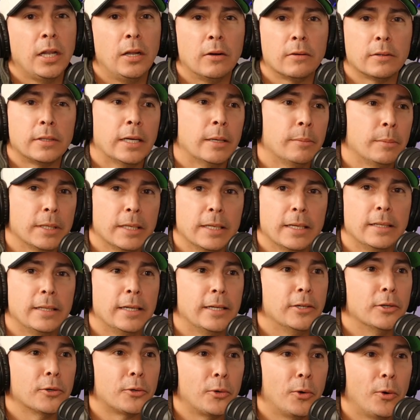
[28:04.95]
time to get there in a
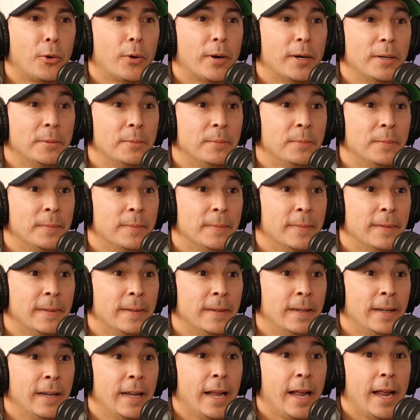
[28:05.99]
car.
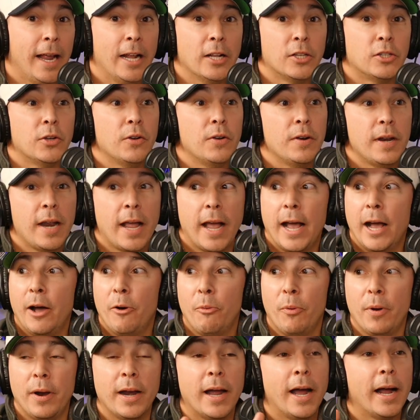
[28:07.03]
And so now
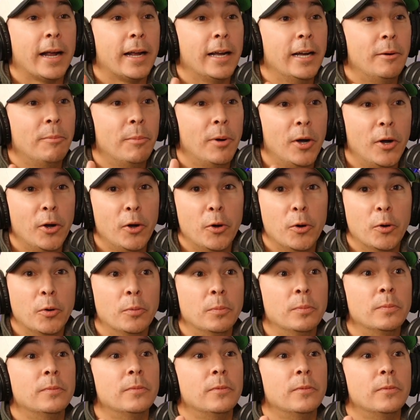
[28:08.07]
when I come home,